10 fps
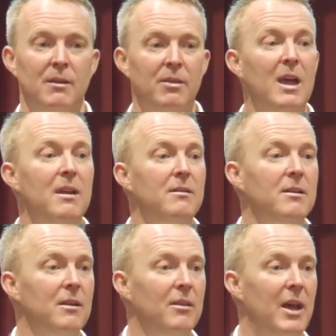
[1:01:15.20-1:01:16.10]
Then
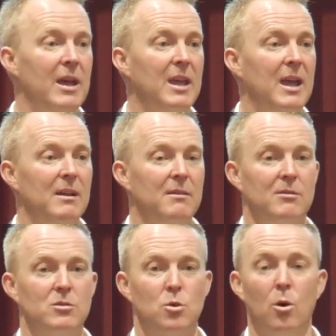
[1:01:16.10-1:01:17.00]
they
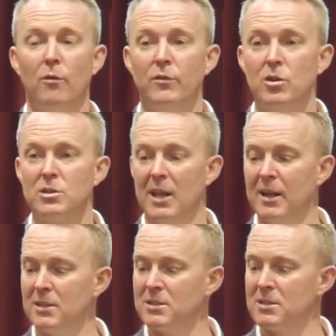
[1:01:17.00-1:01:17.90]
get 12
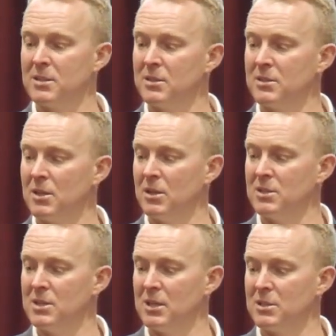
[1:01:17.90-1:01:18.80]
newsletters, so
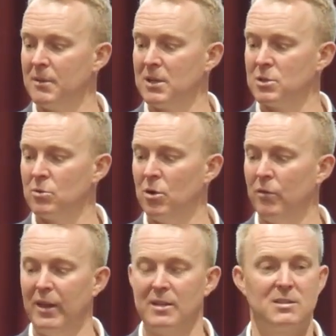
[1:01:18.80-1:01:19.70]
6 plus 12,
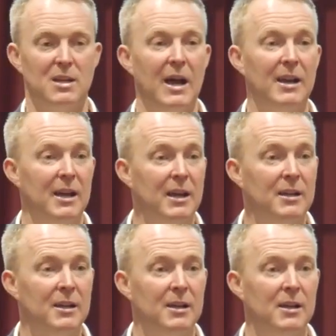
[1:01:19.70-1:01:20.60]
that's
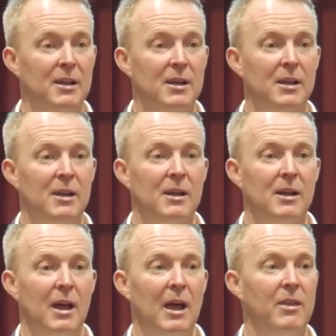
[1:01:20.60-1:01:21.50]
18.
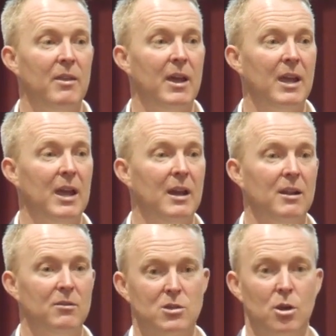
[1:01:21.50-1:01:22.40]
And then they
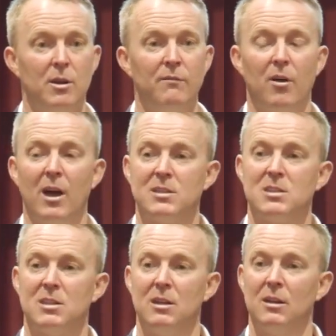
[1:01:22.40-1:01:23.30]
get two invites
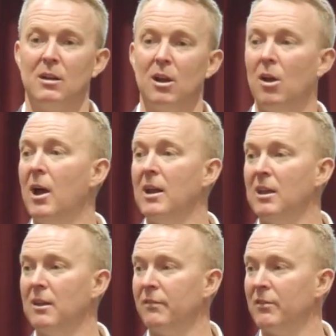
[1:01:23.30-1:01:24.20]
to client
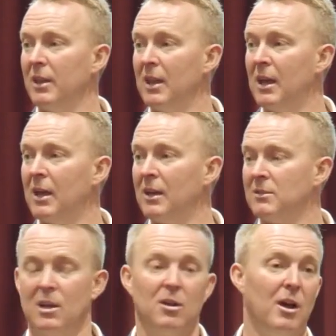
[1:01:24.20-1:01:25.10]
gifts a year,
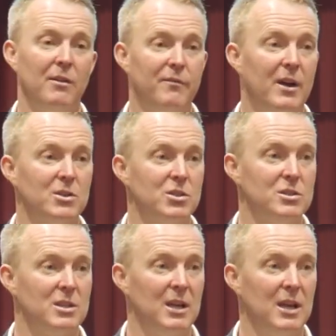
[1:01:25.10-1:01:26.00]
to client
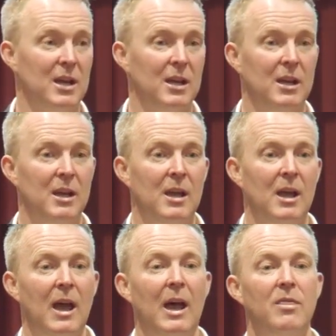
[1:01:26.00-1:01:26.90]
functions a year.
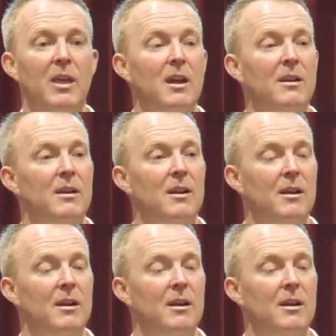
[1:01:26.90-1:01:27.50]
And then,